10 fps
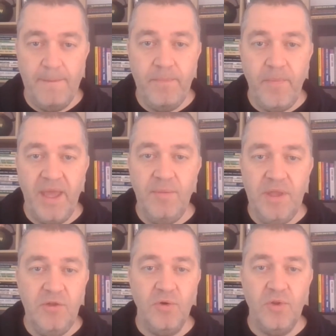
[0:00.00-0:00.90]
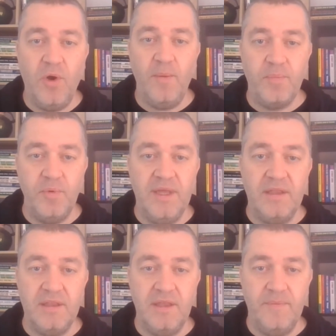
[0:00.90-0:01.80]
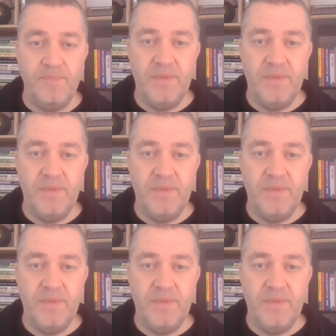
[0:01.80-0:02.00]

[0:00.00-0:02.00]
Maybe your top risk